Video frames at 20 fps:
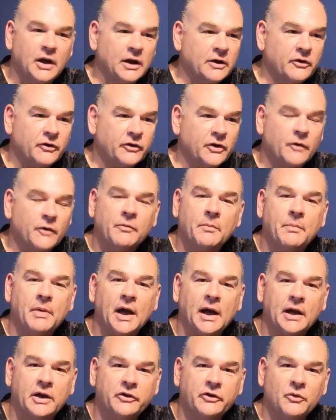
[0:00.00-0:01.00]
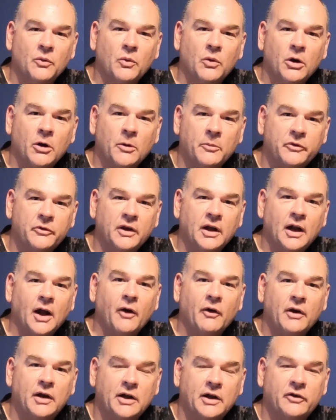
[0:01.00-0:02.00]
get yourself a package of worms, get
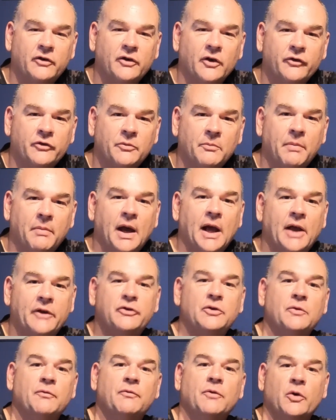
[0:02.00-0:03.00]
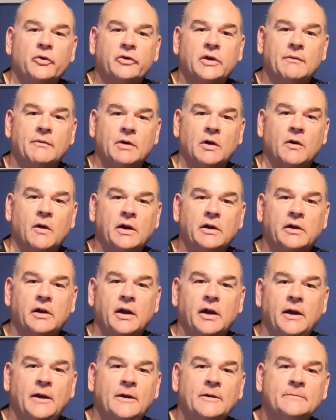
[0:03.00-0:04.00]
out and catch yourself some bass. You folks have a great
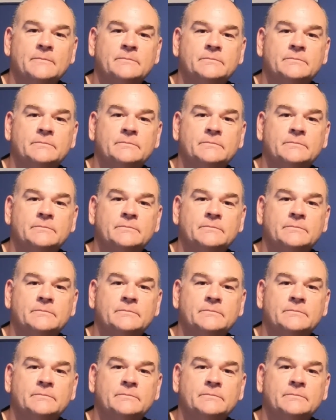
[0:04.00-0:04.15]
day.